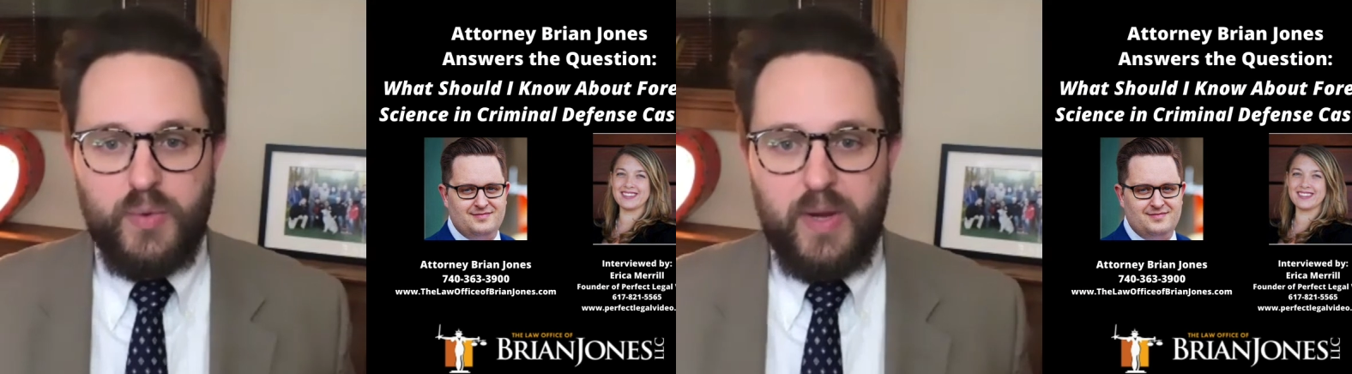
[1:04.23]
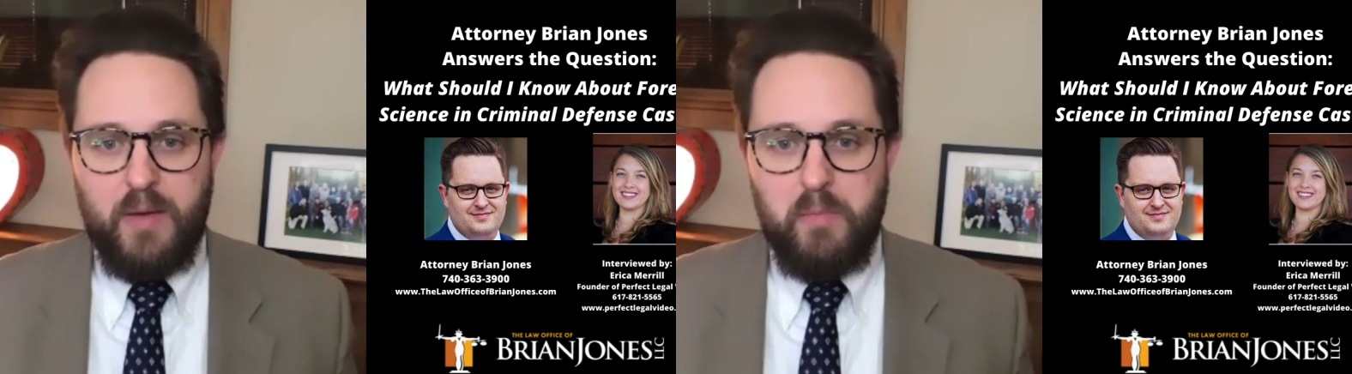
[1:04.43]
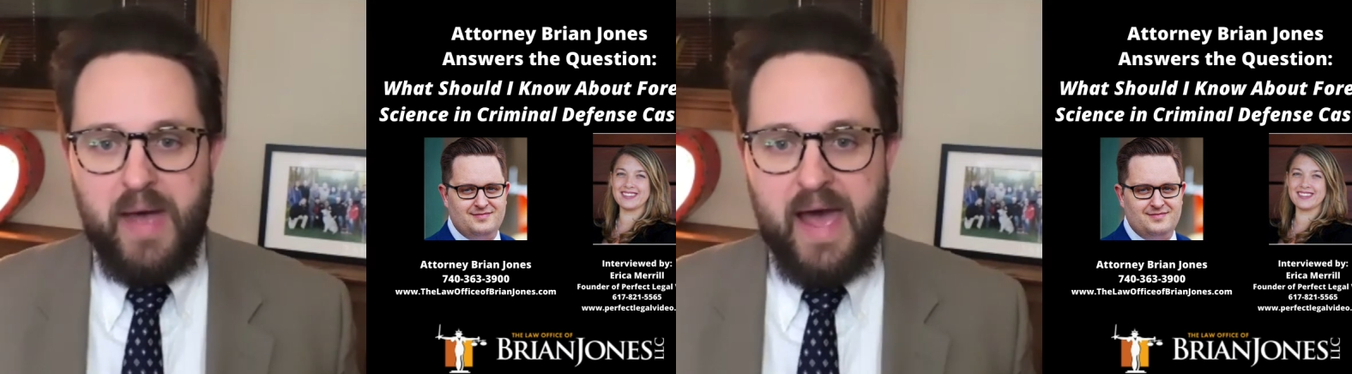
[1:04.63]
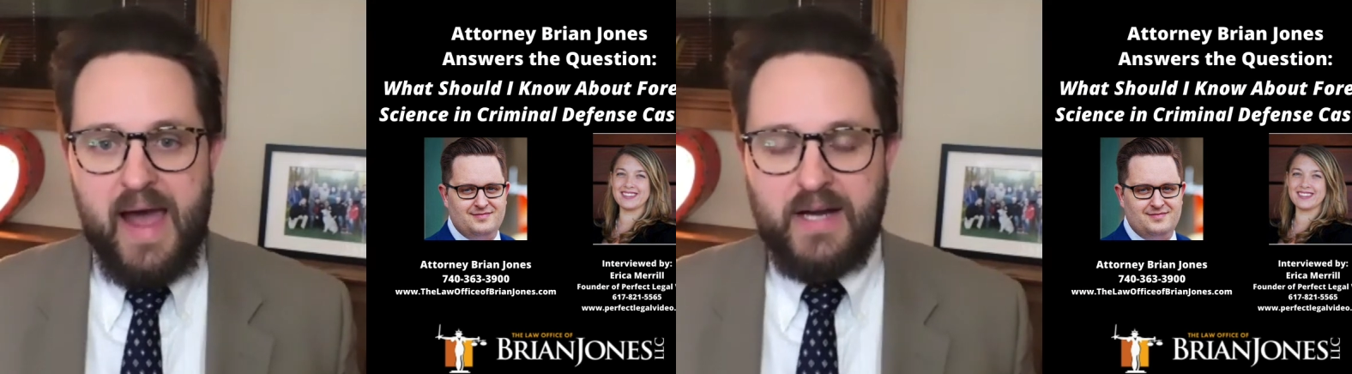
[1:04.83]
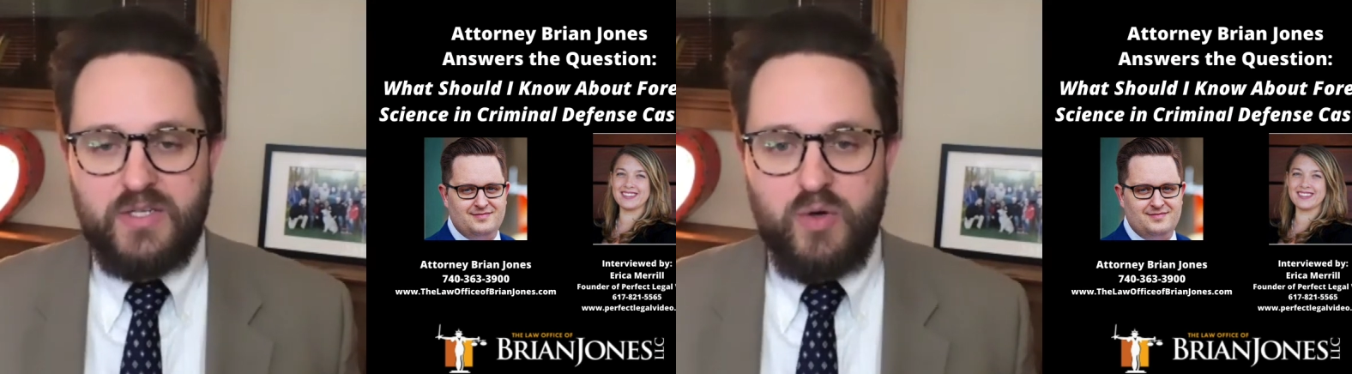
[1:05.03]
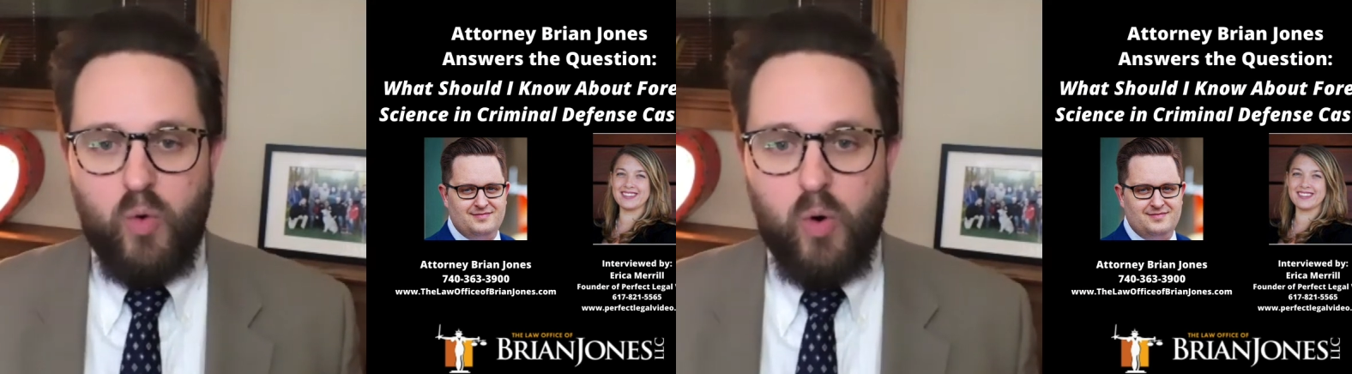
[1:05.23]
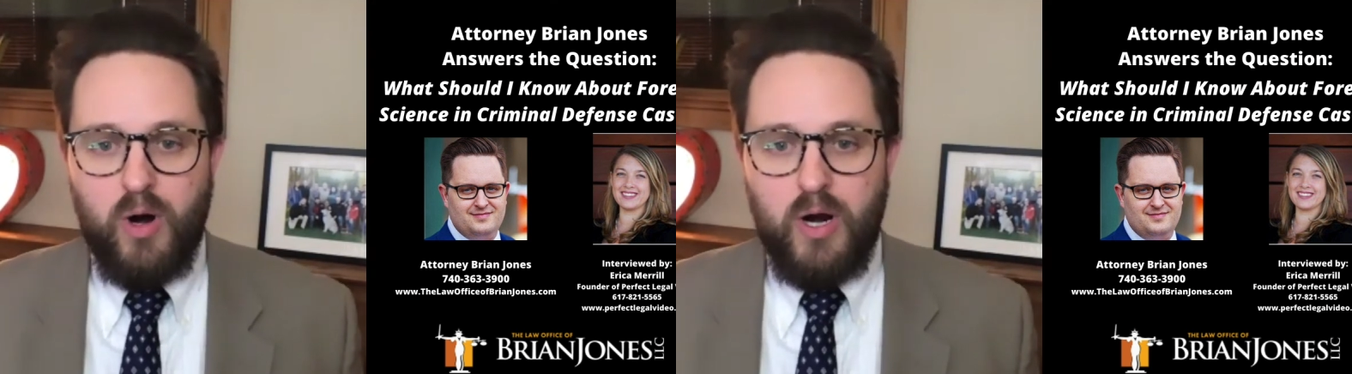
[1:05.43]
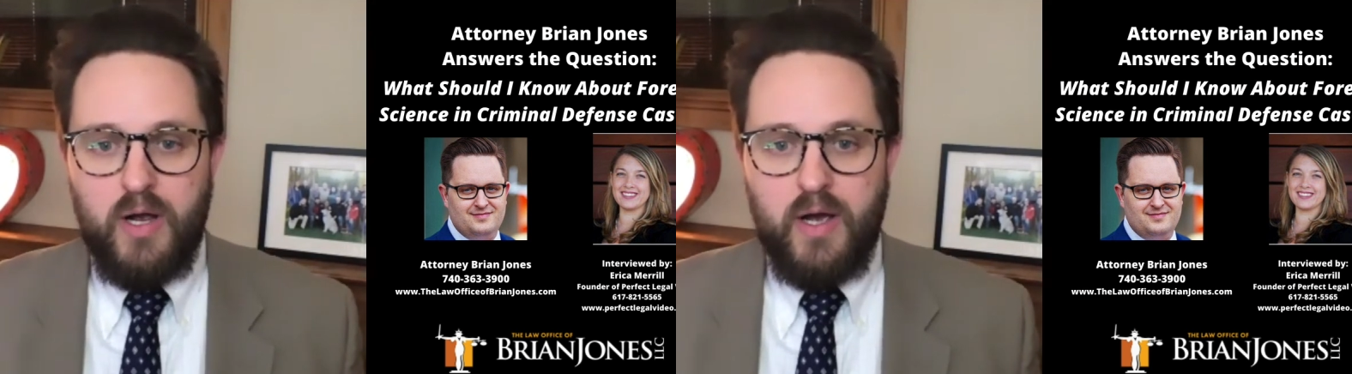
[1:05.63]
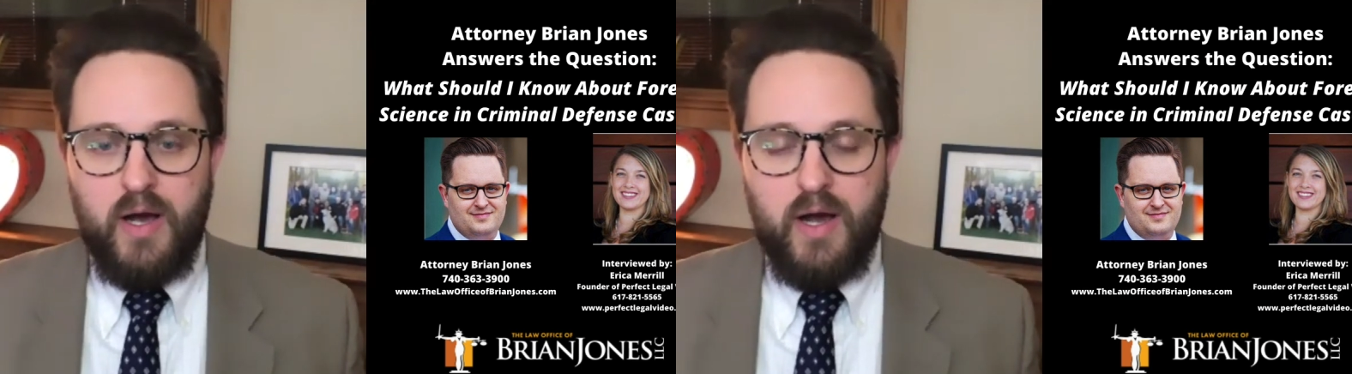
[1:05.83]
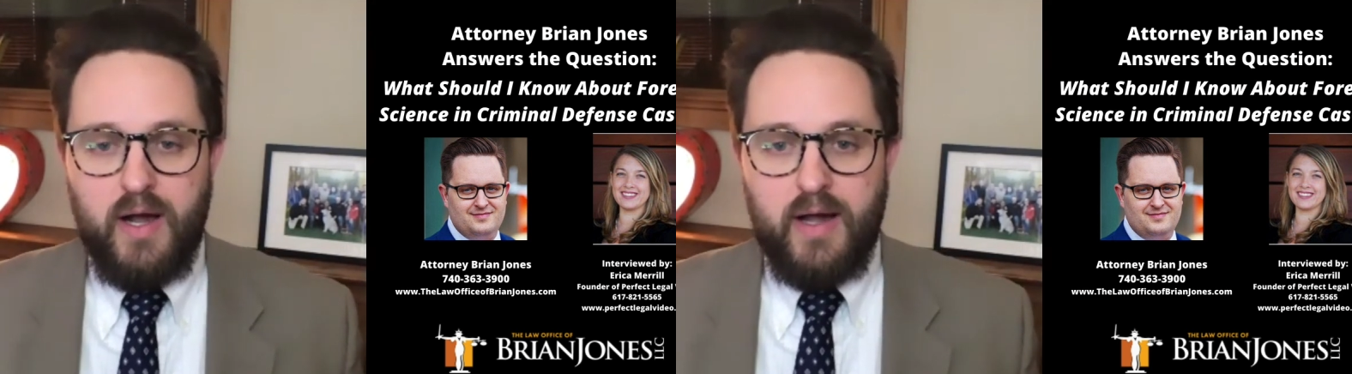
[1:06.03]
Speaker 1: impact or
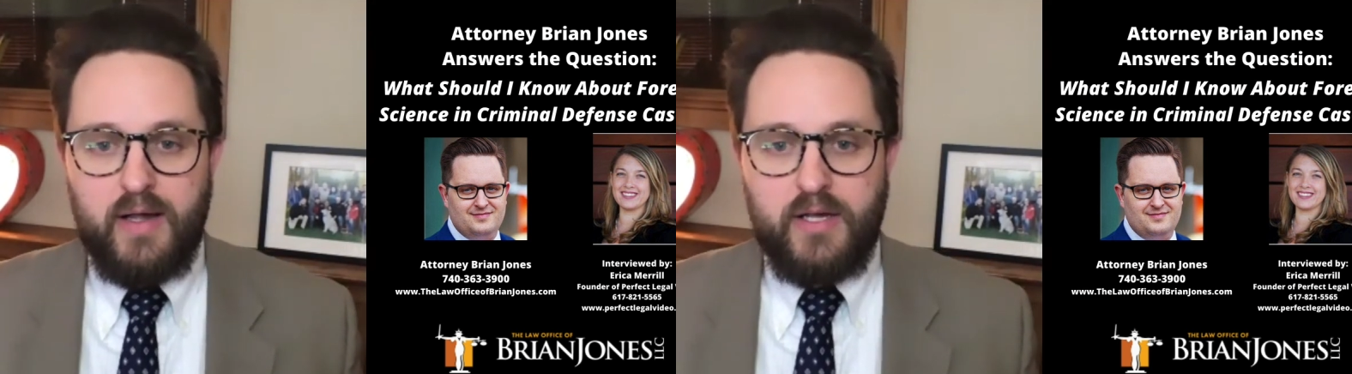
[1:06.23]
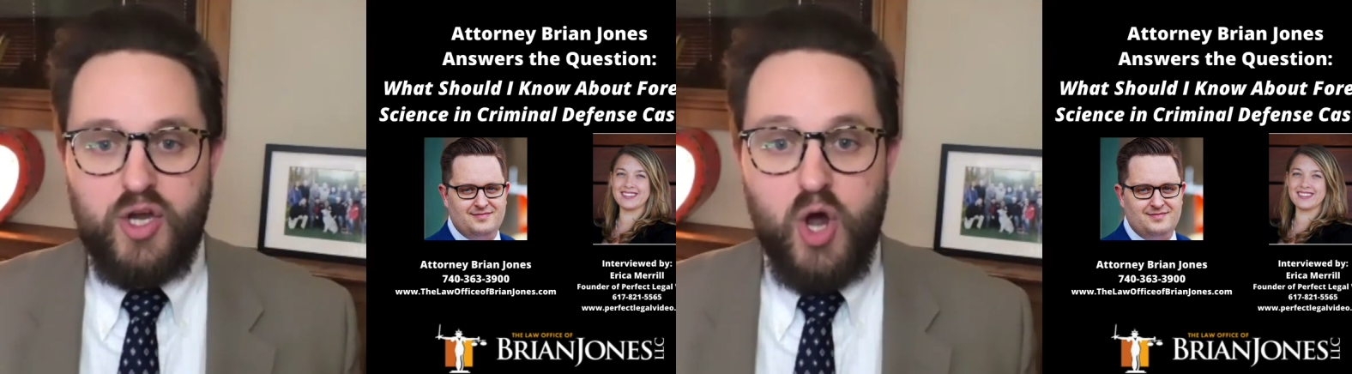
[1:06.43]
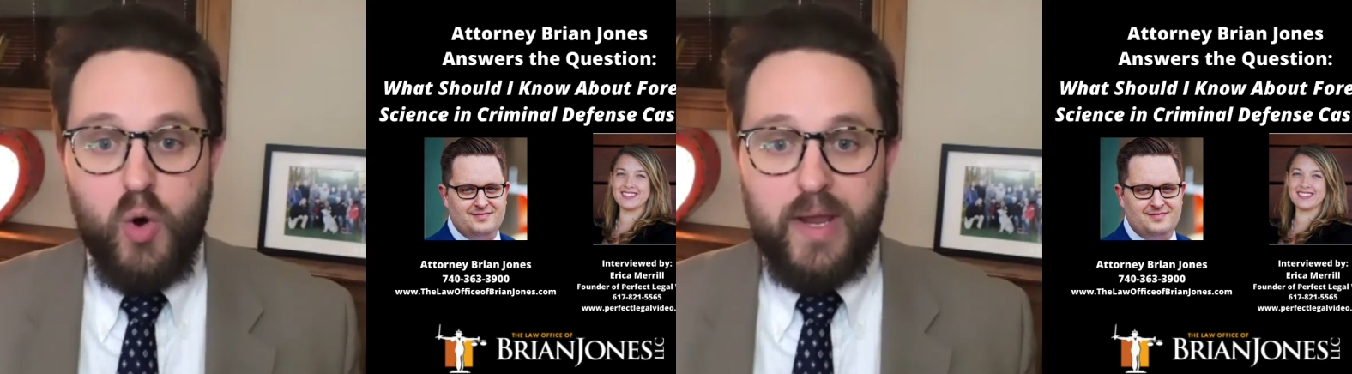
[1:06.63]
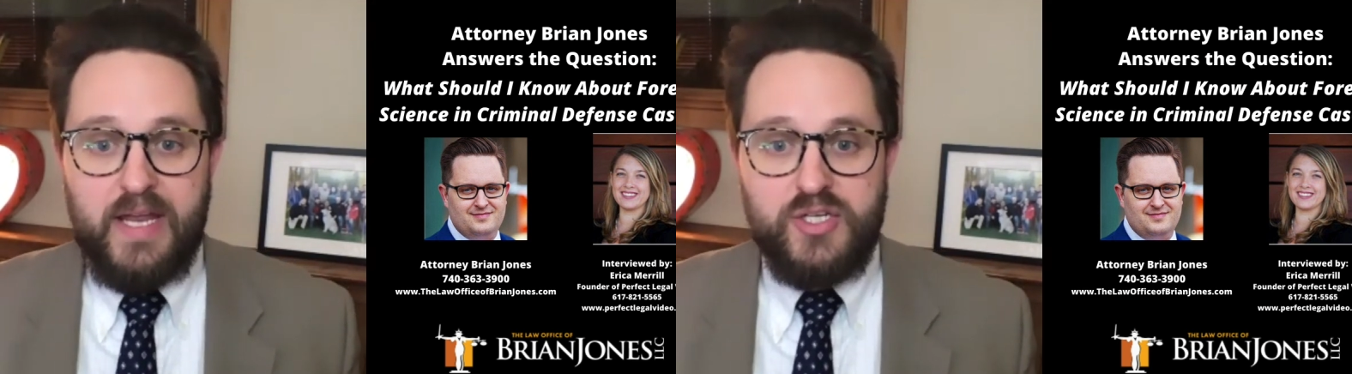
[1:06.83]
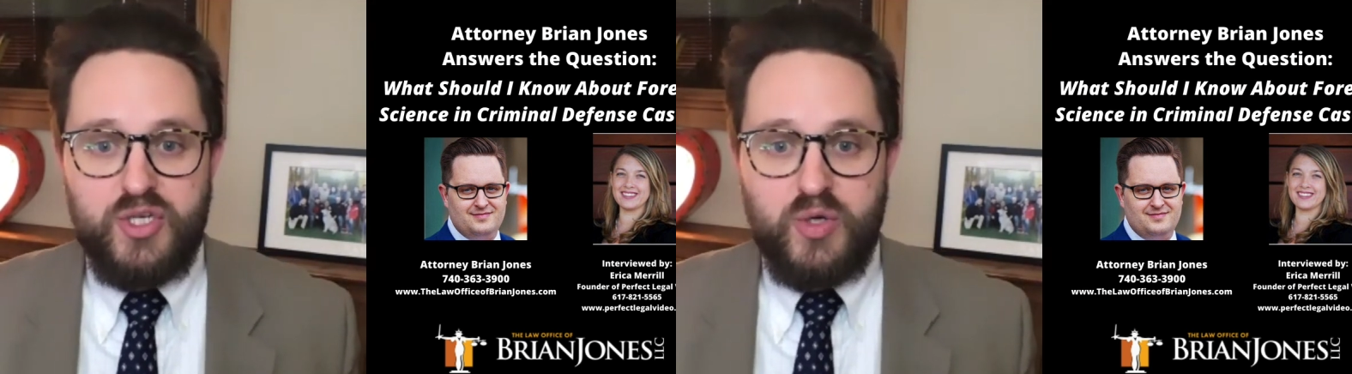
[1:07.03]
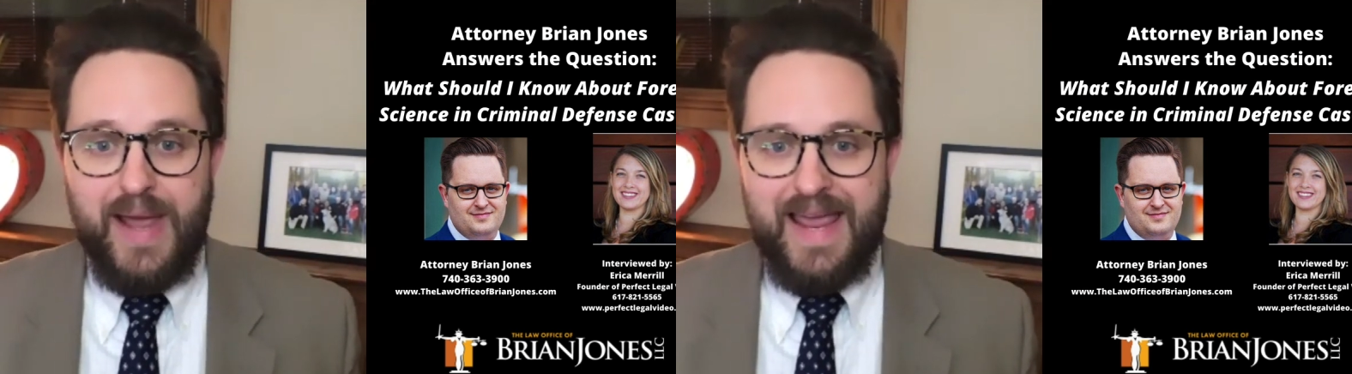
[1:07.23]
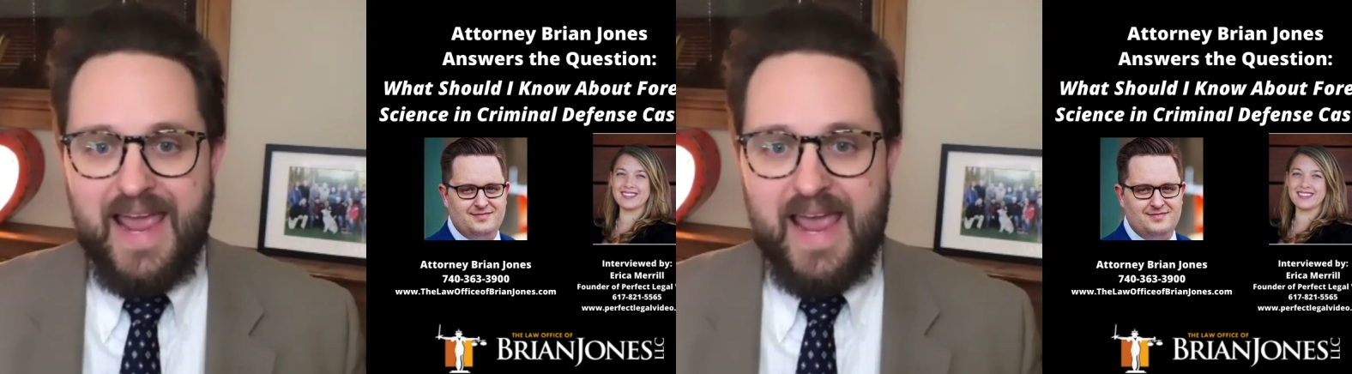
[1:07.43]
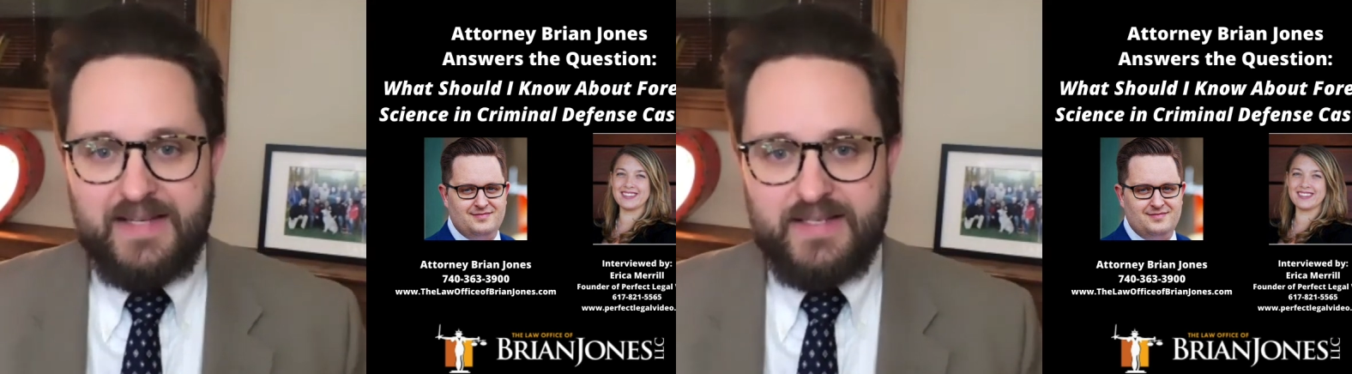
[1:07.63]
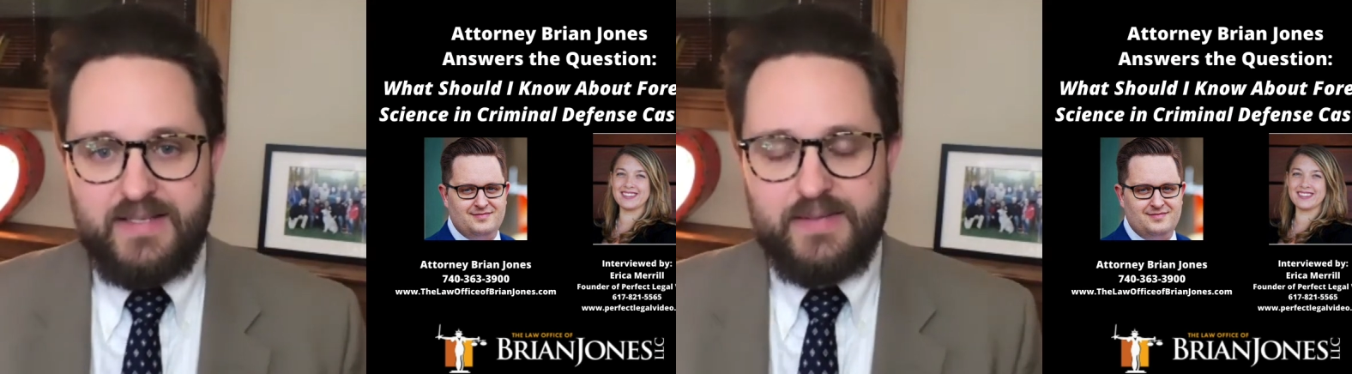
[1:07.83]
uh, go into a case.